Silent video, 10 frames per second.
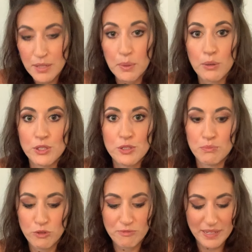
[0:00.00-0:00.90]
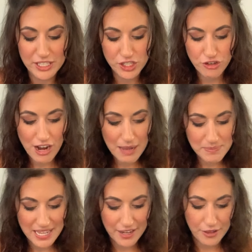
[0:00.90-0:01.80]
I'm going to move my
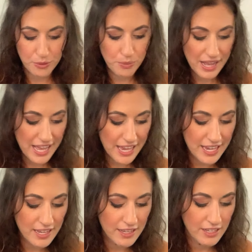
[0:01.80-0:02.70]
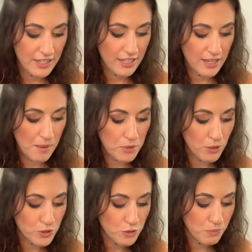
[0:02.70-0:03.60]
scraps out of the way. I'm
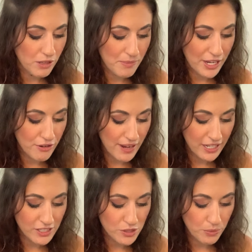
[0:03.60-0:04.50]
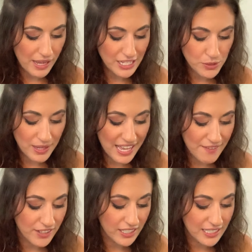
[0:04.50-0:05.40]
going to put my crayons away so I
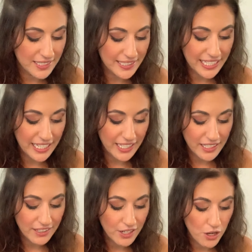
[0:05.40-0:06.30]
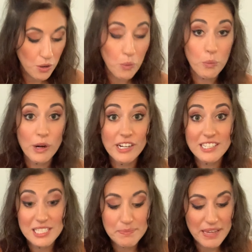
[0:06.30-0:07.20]
have a clean
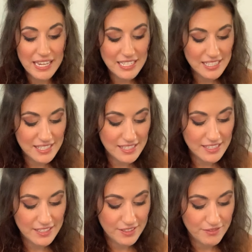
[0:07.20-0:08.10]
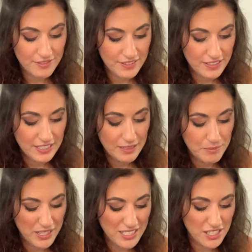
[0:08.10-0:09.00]
workspace
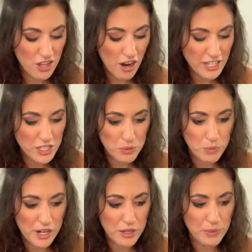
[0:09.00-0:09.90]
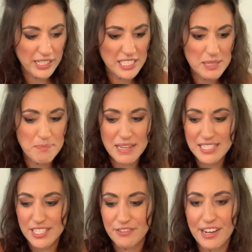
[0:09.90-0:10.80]
because it's hard to work when it's
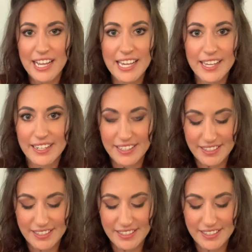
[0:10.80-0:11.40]
messy, right?